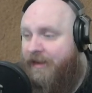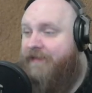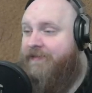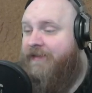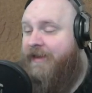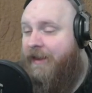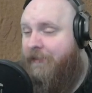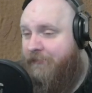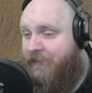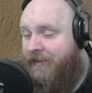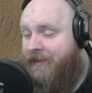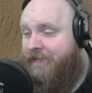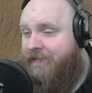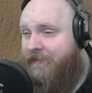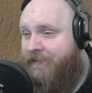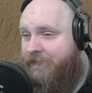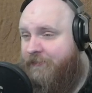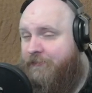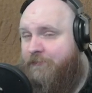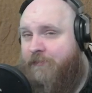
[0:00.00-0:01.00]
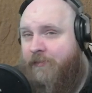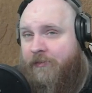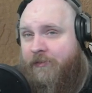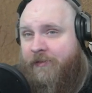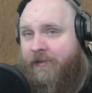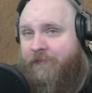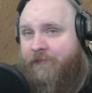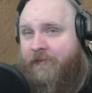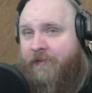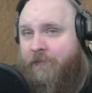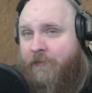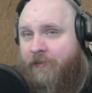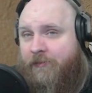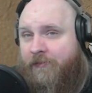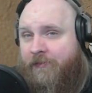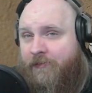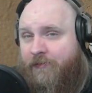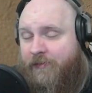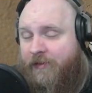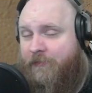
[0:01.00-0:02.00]
Let's calculate this with productivity
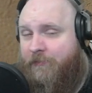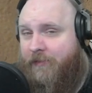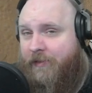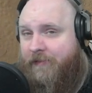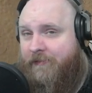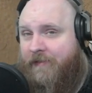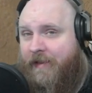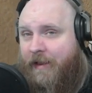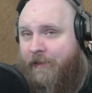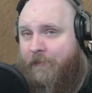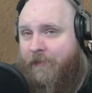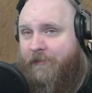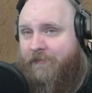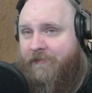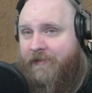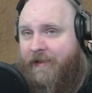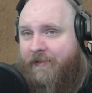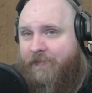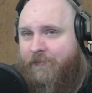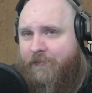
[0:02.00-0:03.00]
modules 3 in mind. How about that?